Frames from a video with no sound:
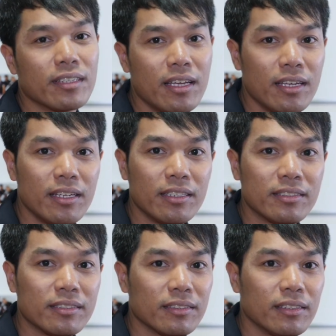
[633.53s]
to say
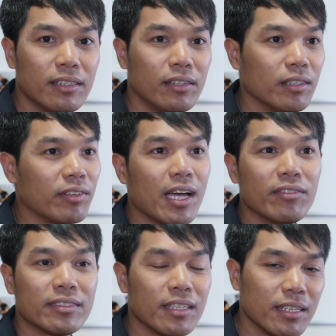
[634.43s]
is, if I
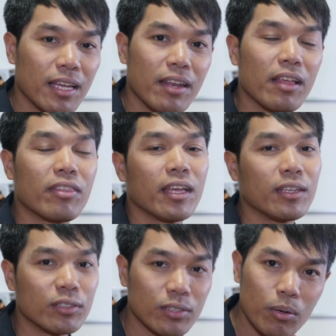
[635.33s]
haven't said it yet,
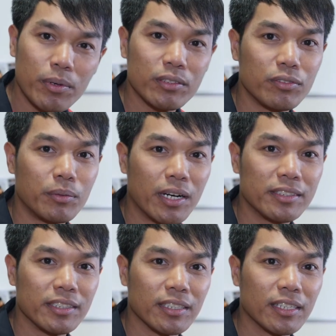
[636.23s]
thank you so much for
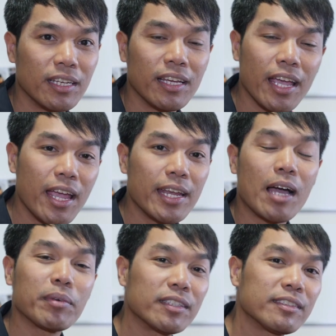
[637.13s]
watching. And
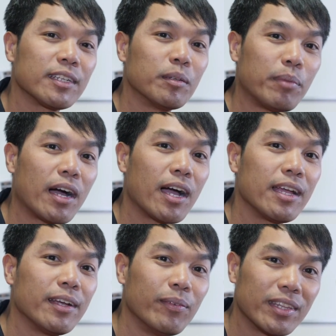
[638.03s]
I'm going to say
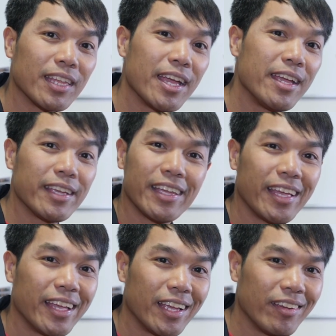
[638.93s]
goodbye with
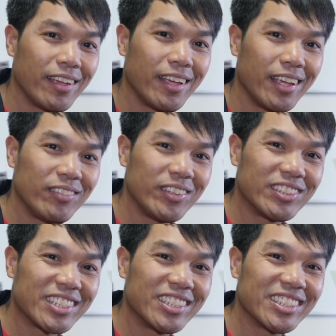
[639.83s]
if you
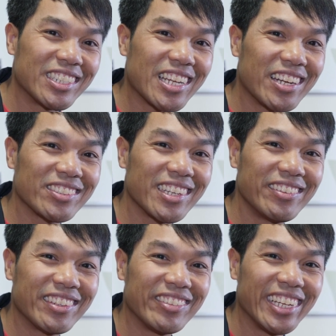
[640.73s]
return to the channel, say
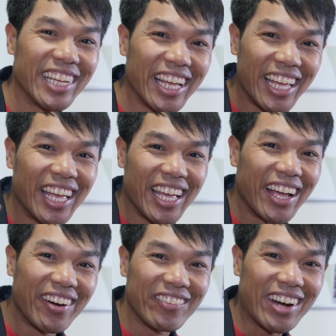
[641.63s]
it with me.
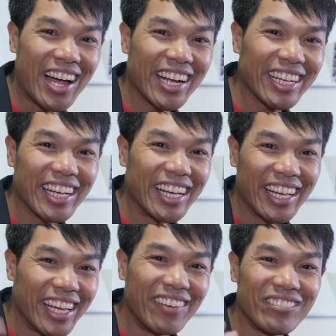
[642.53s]
Rock,
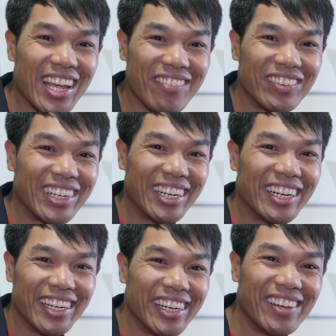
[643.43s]
paper,
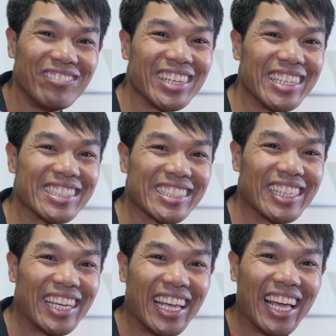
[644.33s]
peace.
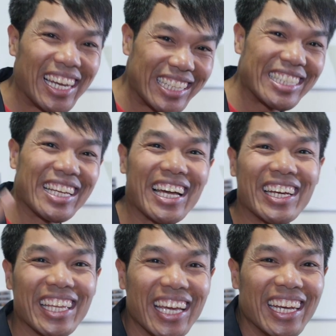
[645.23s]
Let's hang
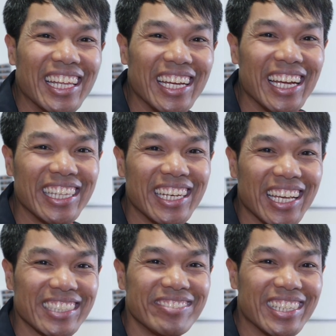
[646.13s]
out again in the
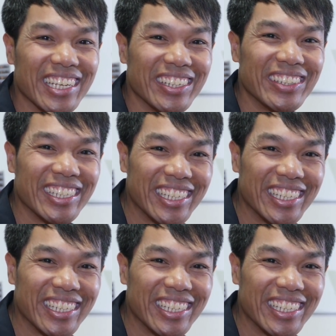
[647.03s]
next video.